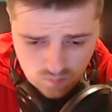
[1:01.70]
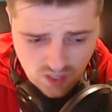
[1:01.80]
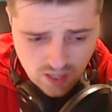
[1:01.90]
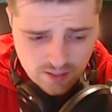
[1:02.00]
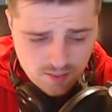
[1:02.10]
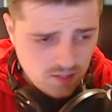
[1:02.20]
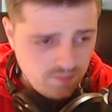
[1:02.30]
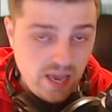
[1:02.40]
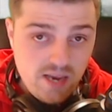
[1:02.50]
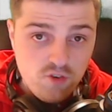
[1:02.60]
I can think of
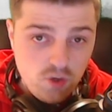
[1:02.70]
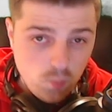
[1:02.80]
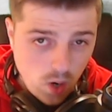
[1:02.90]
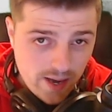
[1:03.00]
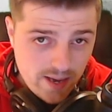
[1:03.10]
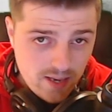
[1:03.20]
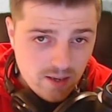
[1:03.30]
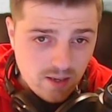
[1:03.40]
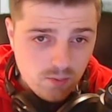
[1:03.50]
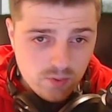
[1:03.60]
AGY
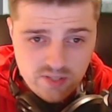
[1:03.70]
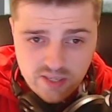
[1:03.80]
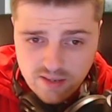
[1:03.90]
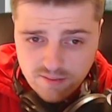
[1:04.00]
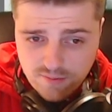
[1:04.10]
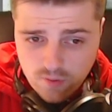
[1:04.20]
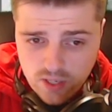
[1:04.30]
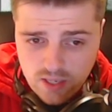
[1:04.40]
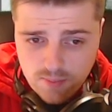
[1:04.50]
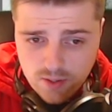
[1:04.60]
was sitting at
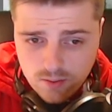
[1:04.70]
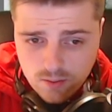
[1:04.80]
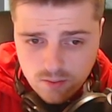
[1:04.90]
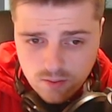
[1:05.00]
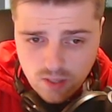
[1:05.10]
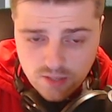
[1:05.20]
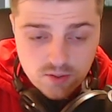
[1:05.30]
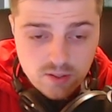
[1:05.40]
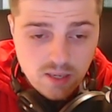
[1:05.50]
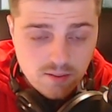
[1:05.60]
40
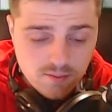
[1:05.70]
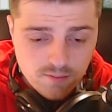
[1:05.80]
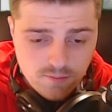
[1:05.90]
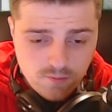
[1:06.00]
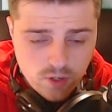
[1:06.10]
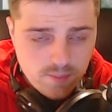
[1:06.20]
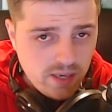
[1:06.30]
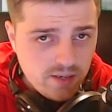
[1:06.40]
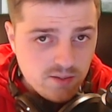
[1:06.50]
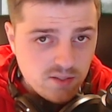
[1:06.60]

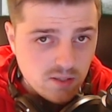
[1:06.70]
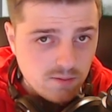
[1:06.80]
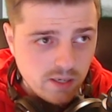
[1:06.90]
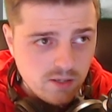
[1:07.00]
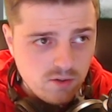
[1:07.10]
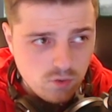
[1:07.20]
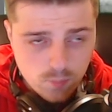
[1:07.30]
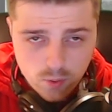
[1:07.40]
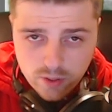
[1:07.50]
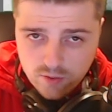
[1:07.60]
meters of like
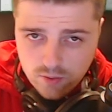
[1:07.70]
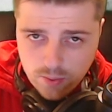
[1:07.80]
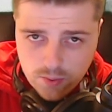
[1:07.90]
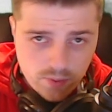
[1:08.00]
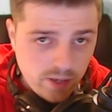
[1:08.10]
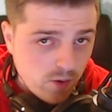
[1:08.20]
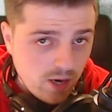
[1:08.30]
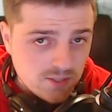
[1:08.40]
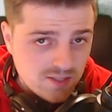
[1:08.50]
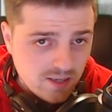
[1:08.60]
2.3
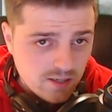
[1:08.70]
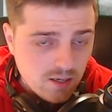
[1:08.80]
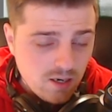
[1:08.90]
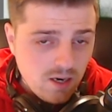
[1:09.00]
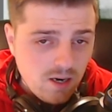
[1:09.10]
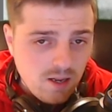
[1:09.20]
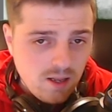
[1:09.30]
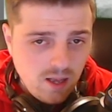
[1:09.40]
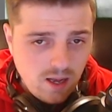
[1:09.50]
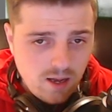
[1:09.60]
grams a ton,
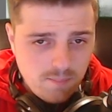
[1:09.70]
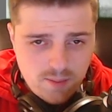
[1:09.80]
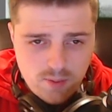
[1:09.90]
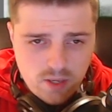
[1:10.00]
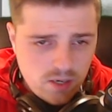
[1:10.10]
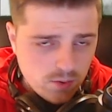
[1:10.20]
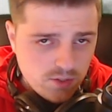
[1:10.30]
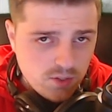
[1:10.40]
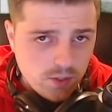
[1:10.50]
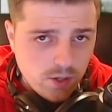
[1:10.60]
maybe a year or
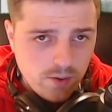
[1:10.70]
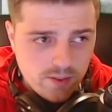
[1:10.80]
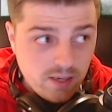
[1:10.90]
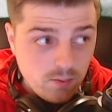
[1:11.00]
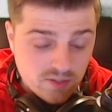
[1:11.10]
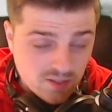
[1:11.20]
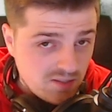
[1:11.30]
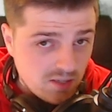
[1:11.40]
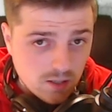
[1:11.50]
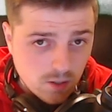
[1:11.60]
two ago, and that was
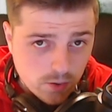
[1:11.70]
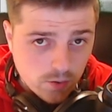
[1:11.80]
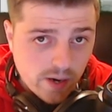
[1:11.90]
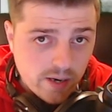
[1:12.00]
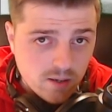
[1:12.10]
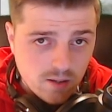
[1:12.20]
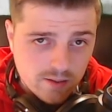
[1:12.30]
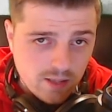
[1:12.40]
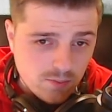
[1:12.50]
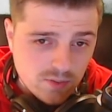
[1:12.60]
considered low grade.
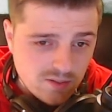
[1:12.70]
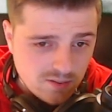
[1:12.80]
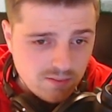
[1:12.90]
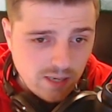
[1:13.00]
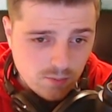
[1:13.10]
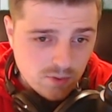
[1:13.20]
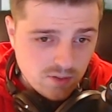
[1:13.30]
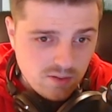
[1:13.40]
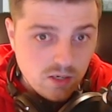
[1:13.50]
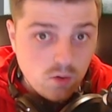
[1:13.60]
Like that was
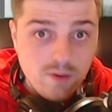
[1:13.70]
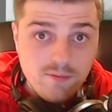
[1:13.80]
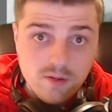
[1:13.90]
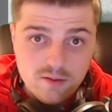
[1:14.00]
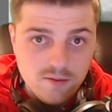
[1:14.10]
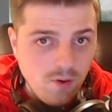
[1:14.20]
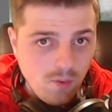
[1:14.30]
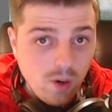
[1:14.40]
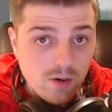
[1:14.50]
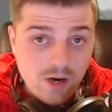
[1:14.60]
the equivalent of what
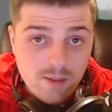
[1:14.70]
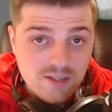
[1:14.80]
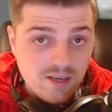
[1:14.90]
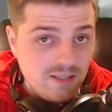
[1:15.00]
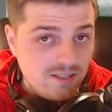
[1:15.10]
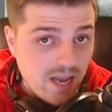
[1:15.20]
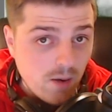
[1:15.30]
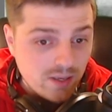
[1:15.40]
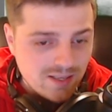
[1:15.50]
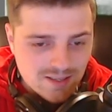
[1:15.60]
1 gram a ton is
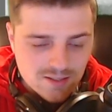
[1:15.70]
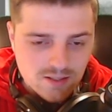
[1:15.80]
now, I guess.